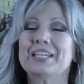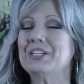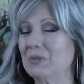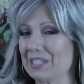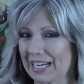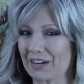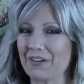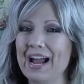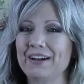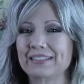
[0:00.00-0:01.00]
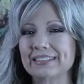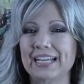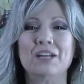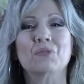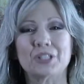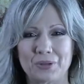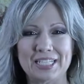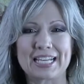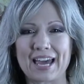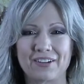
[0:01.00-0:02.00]
You stick around and we'll do it
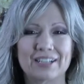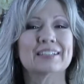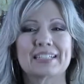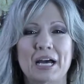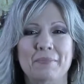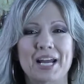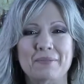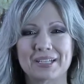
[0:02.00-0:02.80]
together. Coming up.